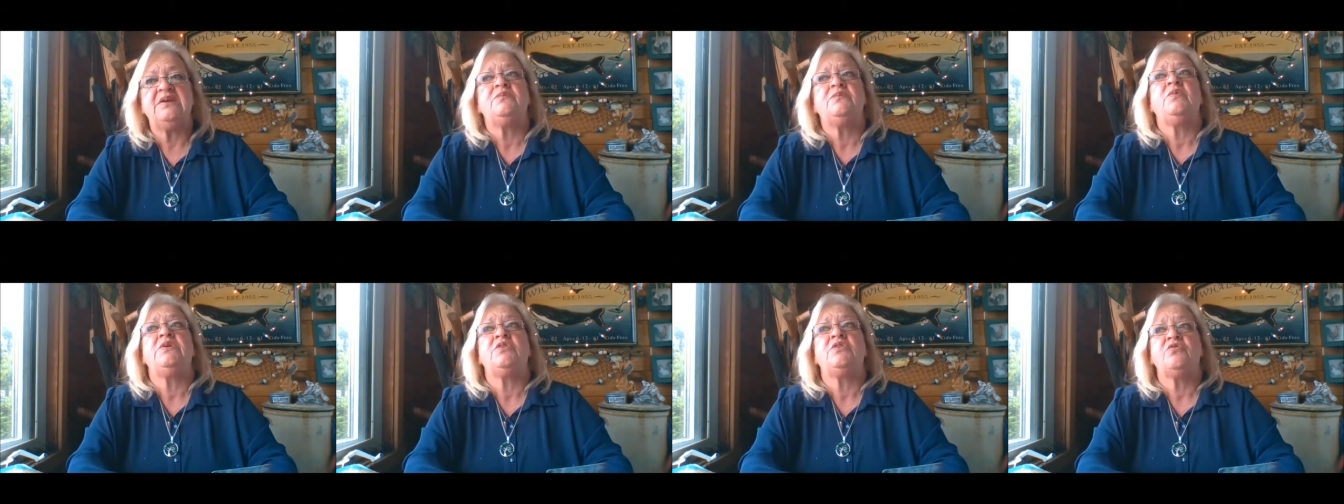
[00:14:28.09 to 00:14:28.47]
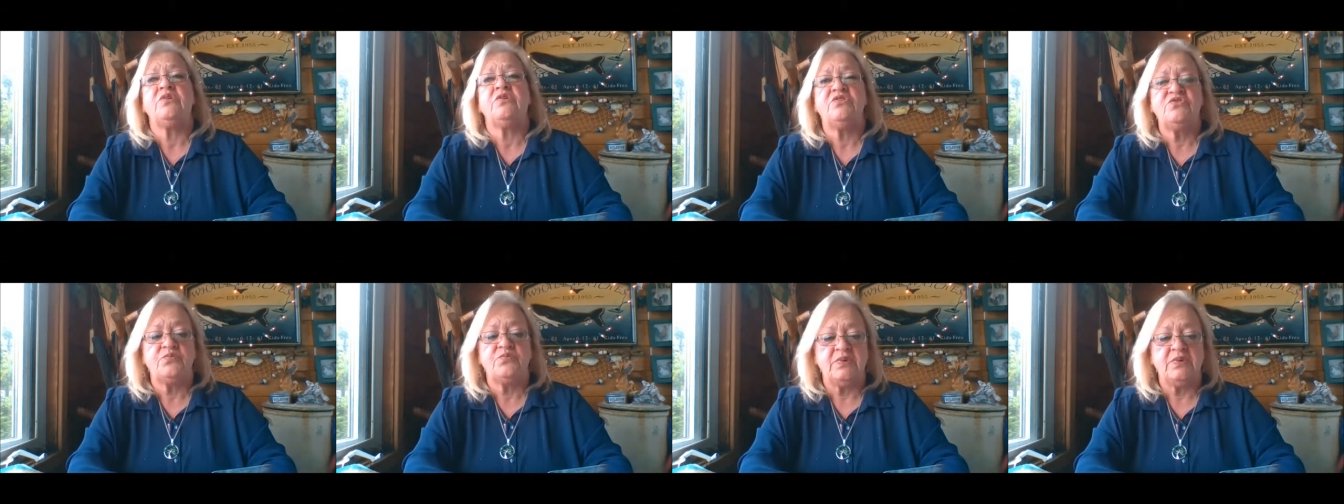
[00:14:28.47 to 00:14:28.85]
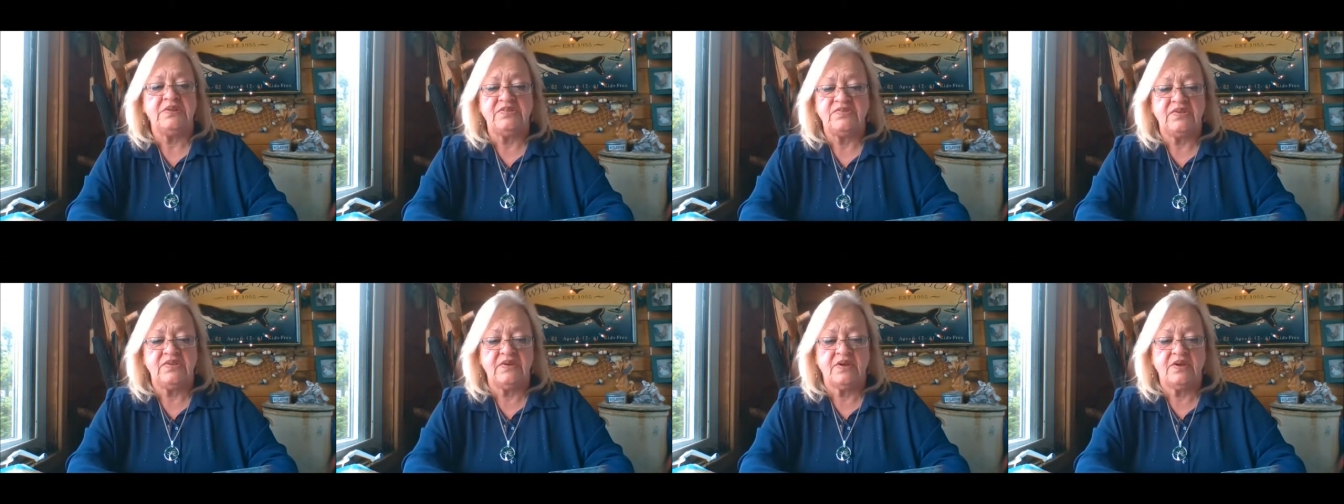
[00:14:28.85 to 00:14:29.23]
and we cringe when we
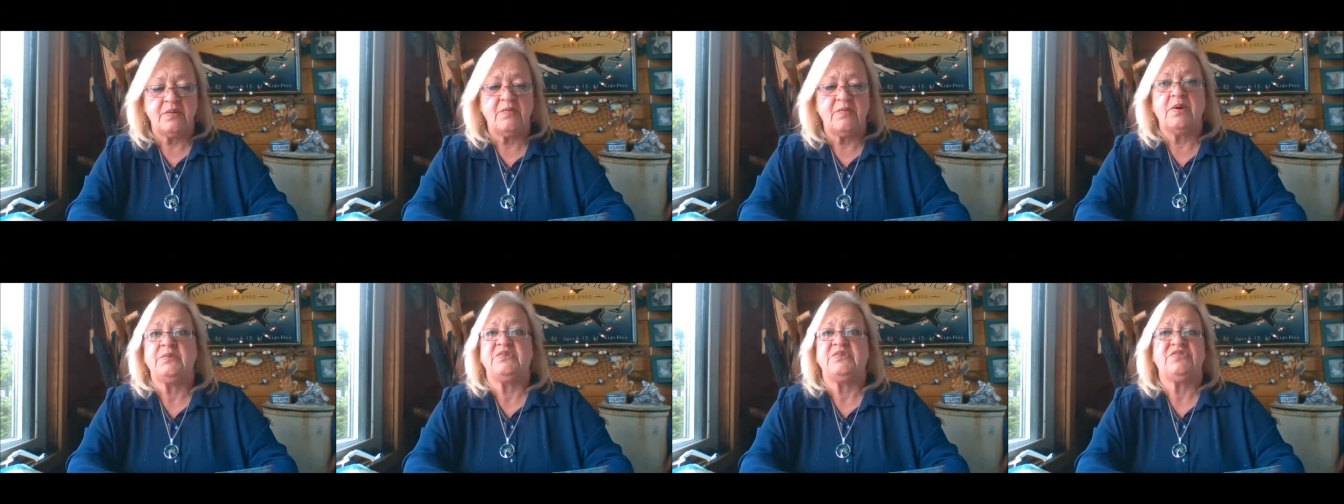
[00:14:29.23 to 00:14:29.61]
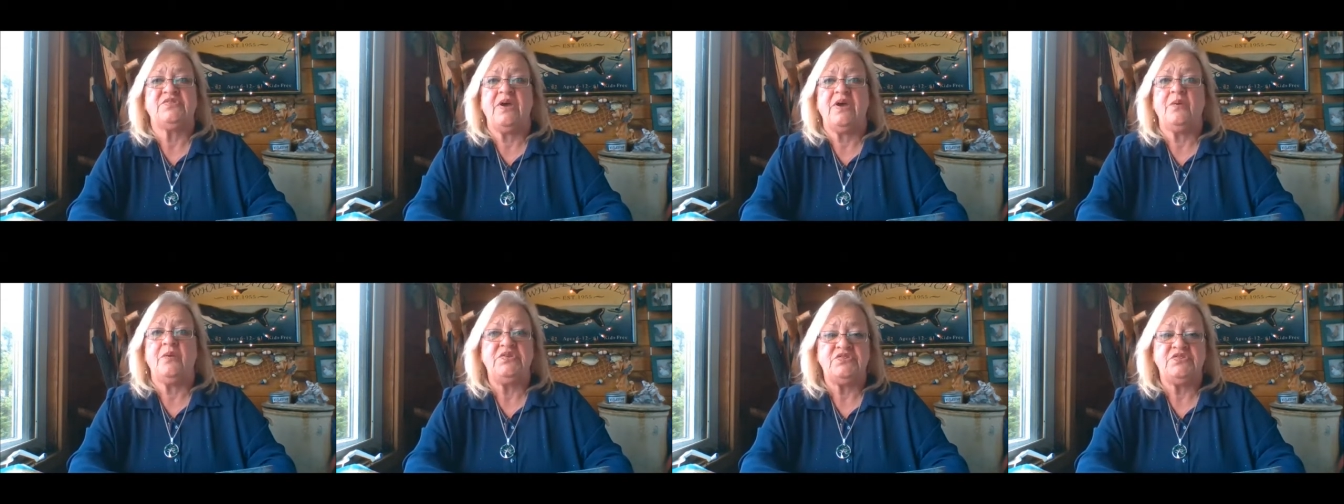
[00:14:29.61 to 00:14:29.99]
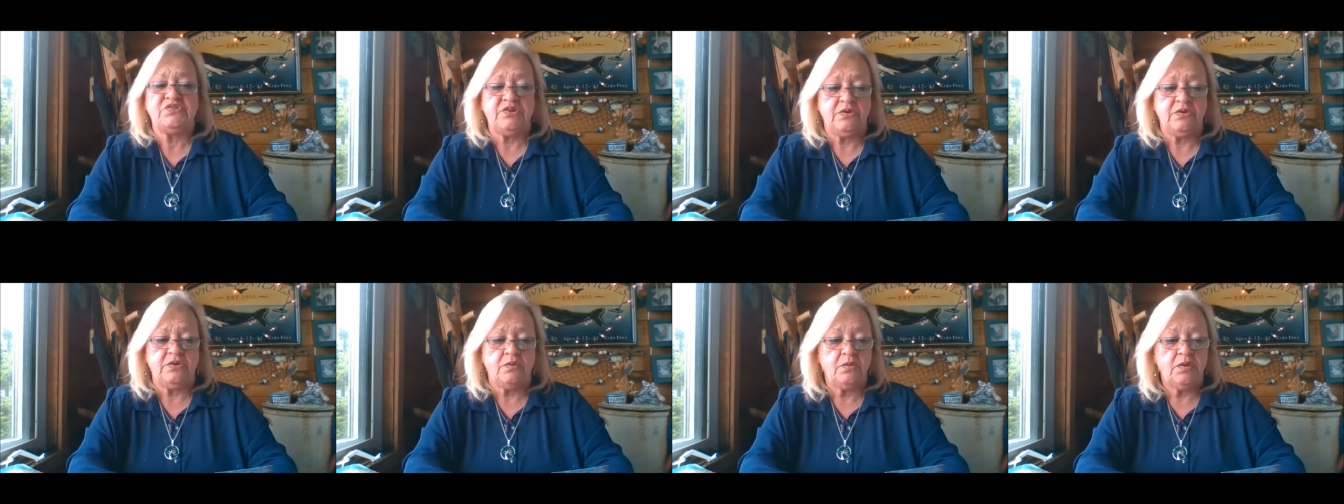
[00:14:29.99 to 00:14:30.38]
see it come up because I always
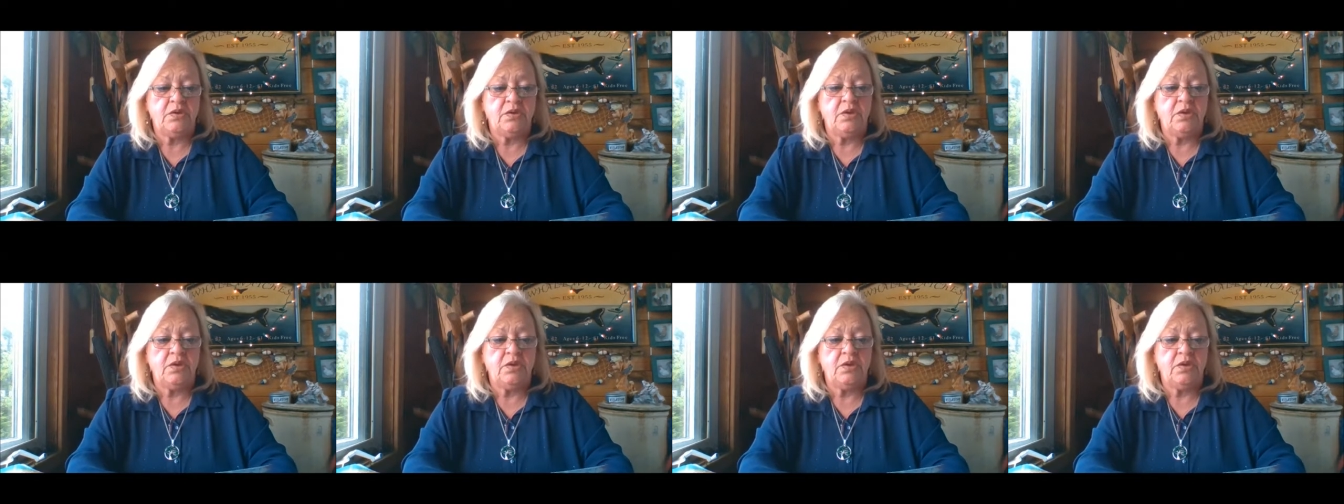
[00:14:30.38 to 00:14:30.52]
do.